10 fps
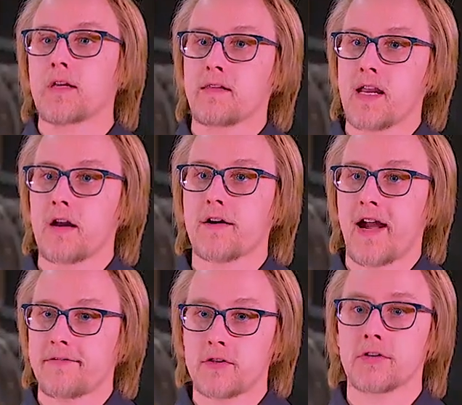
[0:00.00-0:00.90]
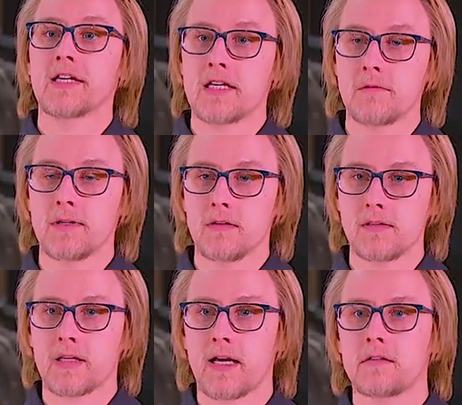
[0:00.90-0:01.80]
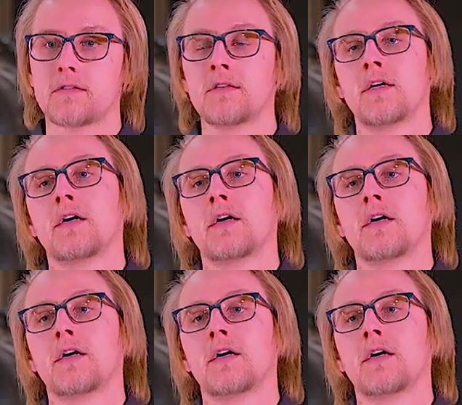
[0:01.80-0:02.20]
the aircraft during its build cycle.